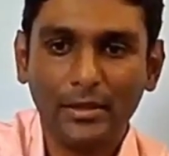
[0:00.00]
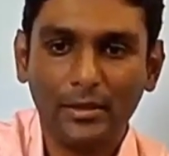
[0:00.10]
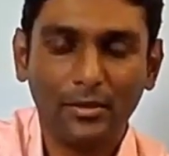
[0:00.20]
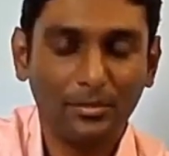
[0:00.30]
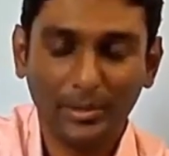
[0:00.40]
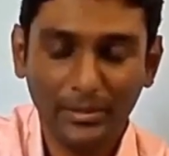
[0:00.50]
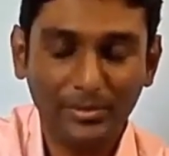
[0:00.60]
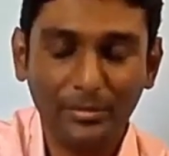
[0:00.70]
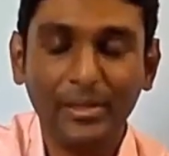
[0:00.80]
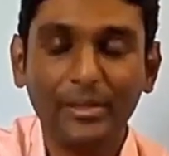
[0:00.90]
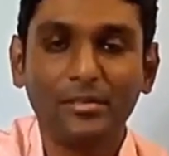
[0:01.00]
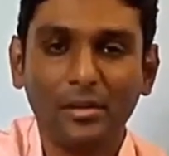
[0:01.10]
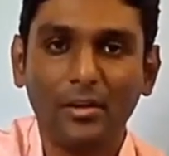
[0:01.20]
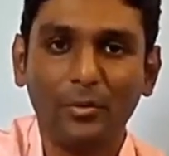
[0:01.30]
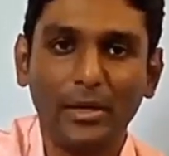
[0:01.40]
you know, perhaps the biggest
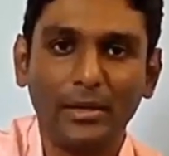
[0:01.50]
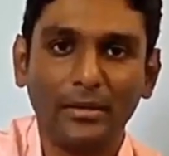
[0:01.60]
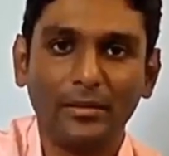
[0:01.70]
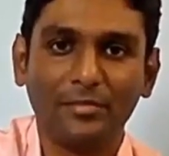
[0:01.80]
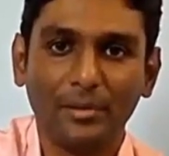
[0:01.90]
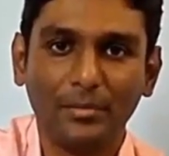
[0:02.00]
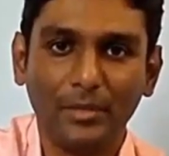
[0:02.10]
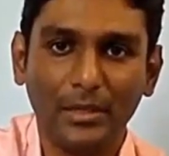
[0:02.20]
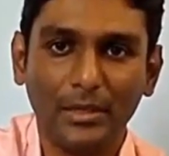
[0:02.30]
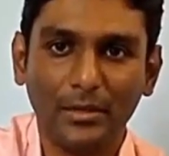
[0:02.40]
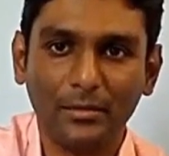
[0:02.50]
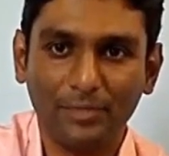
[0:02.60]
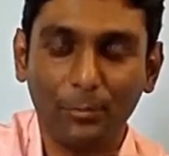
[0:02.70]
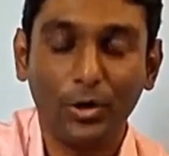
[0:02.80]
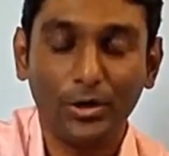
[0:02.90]
takeaway I think from uh,
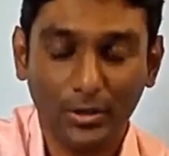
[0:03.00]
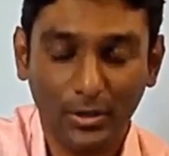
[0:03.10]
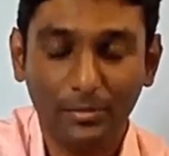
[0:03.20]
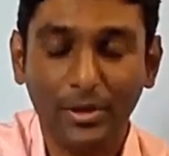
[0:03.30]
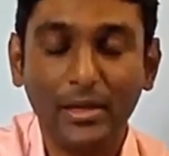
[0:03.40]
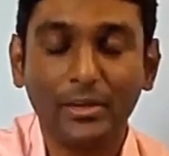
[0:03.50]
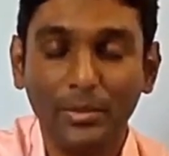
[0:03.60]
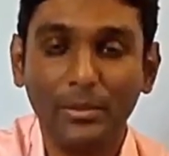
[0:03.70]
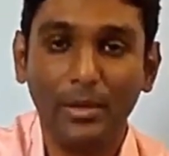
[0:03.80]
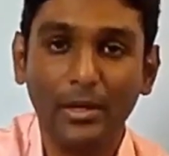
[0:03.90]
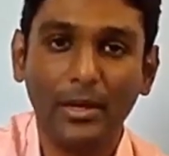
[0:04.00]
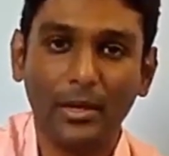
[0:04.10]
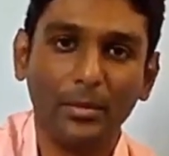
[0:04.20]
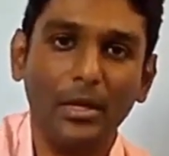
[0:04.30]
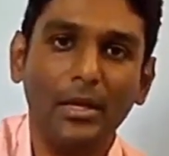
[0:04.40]
from what Ambani has been
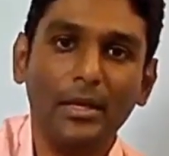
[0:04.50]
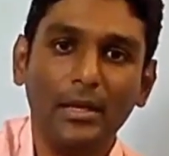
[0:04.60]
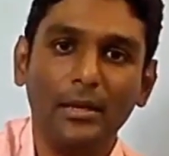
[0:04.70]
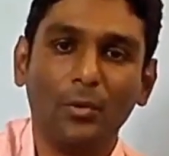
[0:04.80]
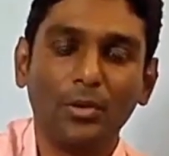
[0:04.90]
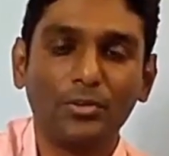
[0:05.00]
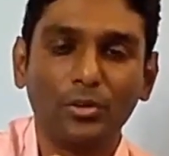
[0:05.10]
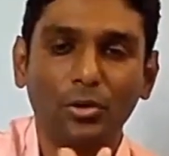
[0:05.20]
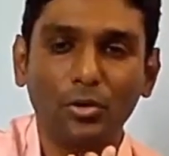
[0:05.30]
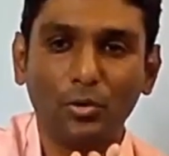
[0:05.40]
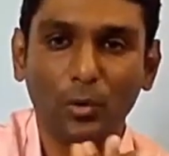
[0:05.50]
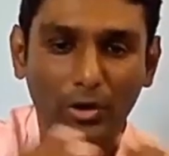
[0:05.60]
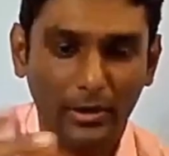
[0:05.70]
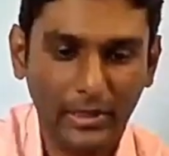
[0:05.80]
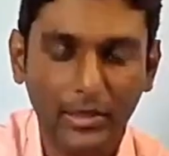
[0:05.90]
building on. He wants to go to
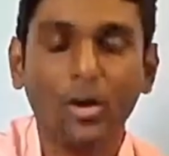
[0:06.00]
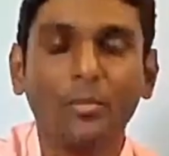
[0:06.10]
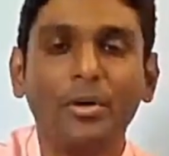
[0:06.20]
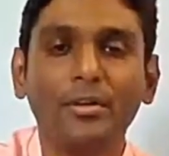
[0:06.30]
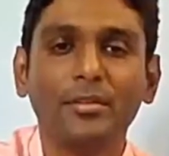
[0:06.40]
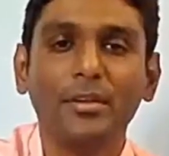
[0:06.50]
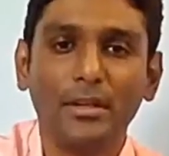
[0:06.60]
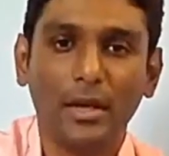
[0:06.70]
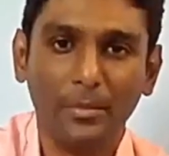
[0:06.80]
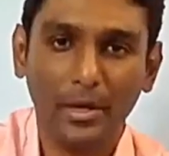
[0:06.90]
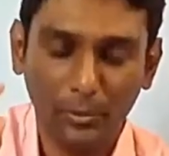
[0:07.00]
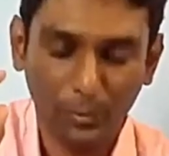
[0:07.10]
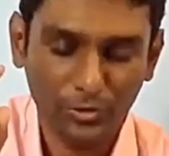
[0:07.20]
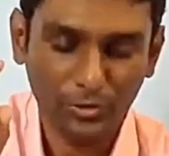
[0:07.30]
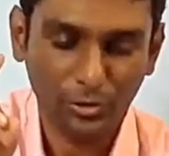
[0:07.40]
war in e-commerce.
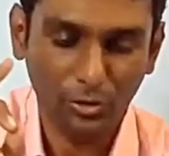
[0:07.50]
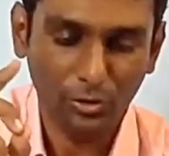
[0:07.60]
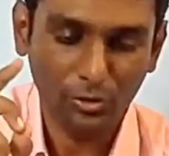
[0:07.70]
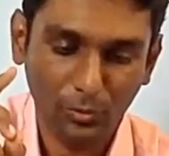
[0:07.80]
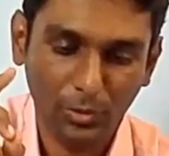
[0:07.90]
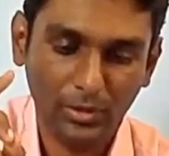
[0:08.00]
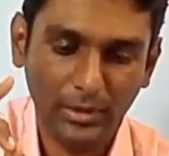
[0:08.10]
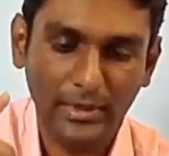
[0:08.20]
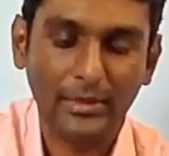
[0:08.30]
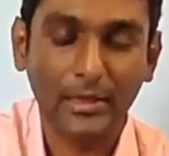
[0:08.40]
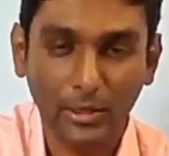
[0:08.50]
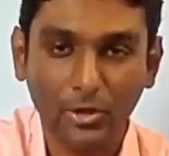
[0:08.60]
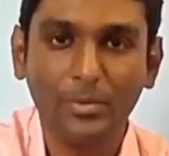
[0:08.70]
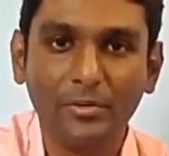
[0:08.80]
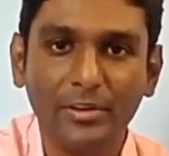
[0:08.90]
Ambani wants to go to war in
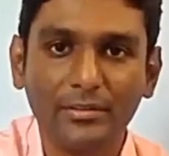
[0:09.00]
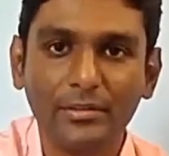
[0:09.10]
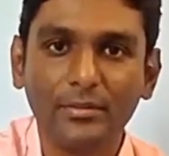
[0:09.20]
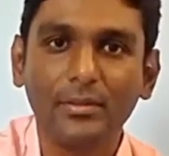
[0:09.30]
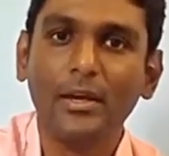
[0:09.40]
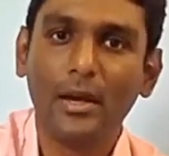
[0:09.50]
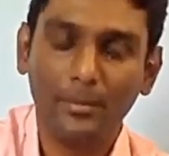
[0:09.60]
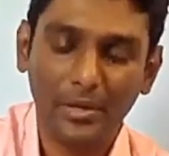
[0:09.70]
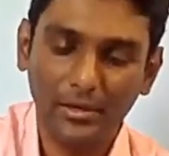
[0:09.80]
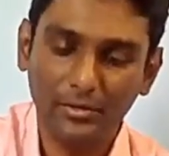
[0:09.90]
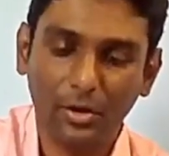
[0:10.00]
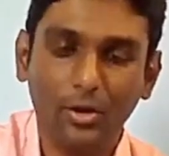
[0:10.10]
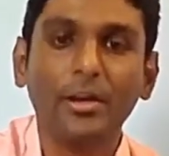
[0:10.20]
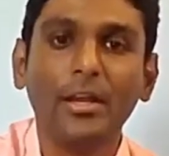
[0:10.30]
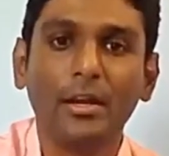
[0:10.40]
telecom devices. Ambani is
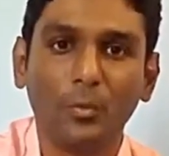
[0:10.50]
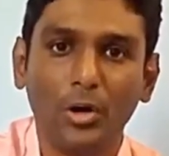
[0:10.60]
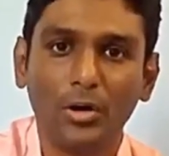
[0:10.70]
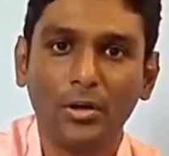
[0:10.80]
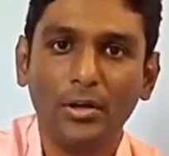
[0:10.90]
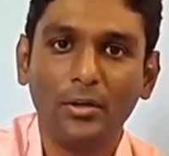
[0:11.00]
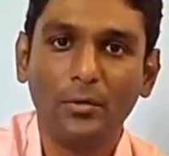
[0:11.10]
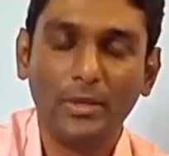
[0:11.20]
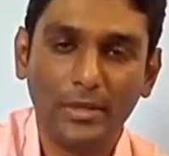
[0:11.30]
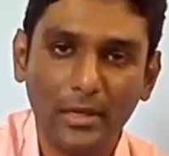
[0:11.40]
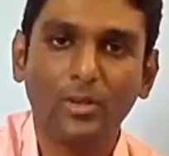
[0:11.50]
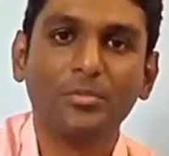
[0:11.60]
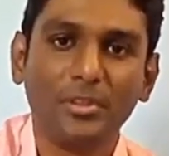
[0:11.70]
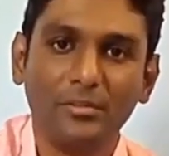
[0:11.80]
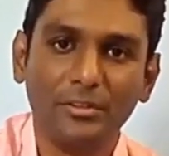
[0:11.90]
already at war with
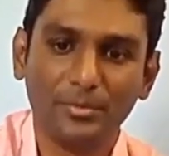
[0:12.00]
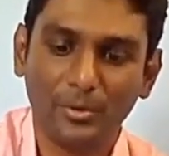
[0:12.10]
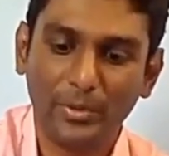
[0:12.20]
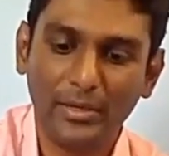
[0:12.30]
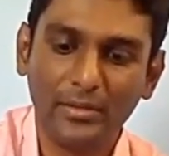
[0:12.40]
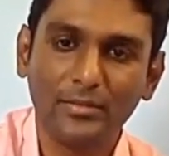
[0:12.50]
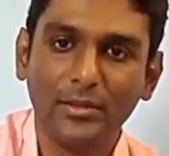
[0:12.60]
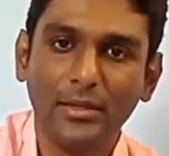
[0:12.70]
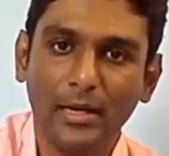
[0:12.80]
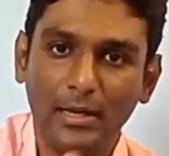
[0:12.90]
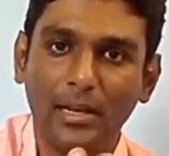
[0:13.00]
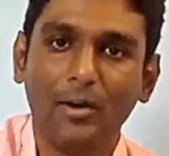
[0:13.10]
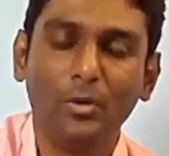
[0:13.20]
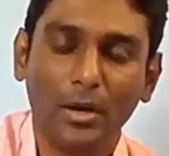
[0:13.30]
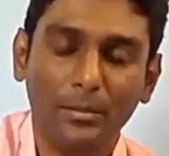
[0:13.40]
telecom service providers, and
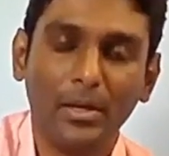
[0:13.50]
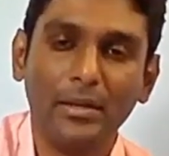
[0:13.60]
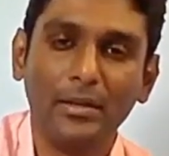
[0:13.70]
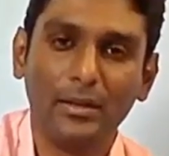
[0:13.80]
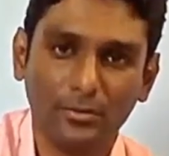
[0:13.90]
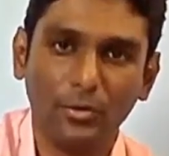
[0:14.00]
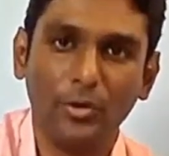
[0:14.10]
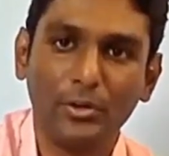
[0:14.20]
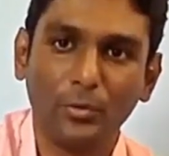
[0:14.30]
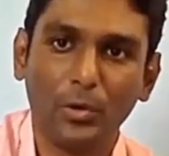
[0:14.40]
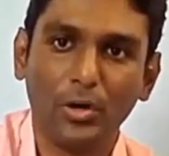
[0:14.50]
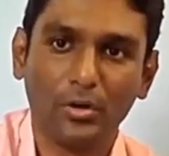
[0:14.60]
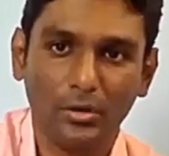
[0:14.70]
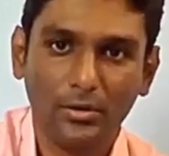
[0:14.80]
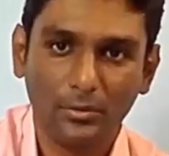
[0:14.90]
now Ambani is going to
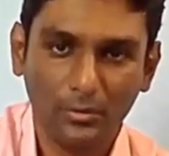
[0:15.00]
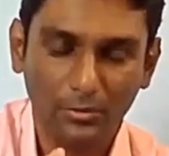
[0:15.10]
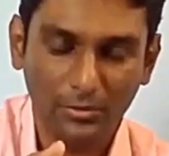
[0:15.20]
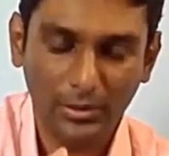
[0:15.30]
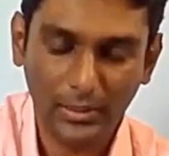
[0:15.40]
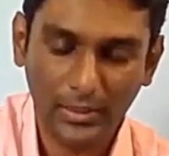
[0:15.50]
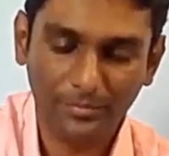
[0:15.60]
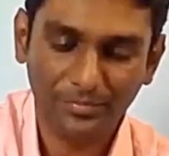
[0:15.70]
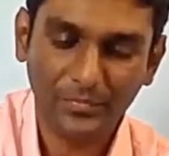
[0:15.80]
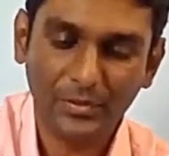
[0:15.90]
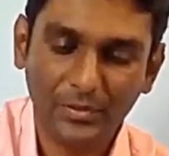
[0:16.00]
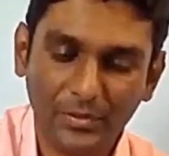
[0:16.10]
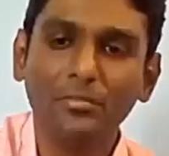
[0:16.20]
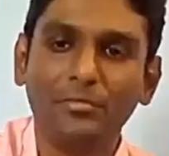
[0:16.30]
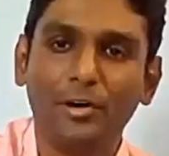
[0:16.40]
war, uh, you
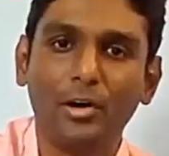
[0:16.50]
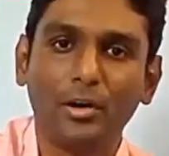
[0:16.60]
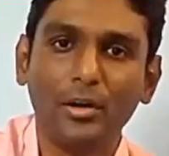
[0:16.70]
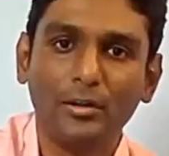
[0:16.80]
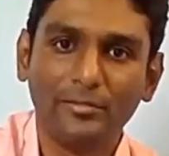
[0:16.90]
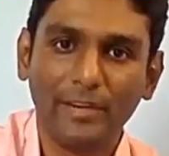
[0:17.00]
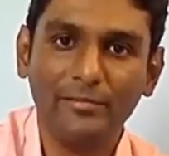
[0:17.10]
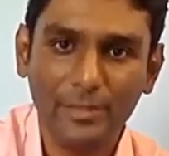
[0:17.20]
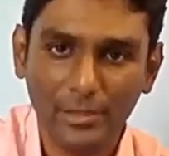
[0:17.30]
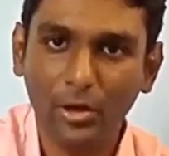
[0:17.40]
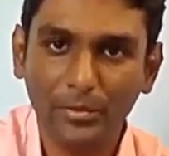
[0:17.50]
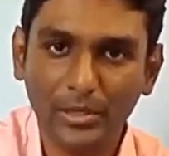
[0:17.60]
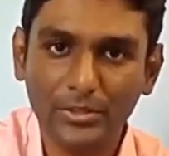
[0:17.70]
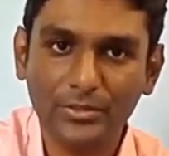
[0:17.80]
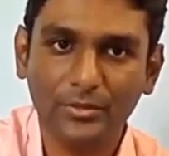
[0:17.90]
know, for 5G
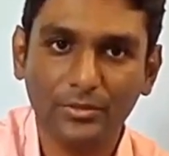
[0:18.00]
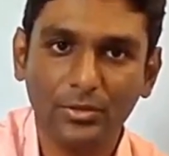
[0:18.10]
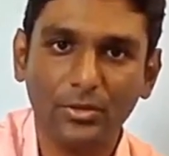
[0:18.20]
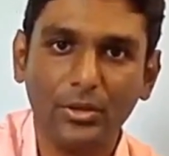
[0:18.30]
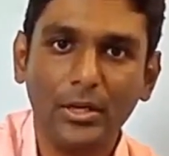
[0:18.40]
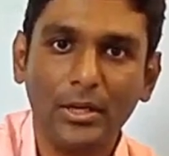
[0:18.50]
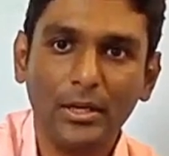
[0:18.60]
domination. So,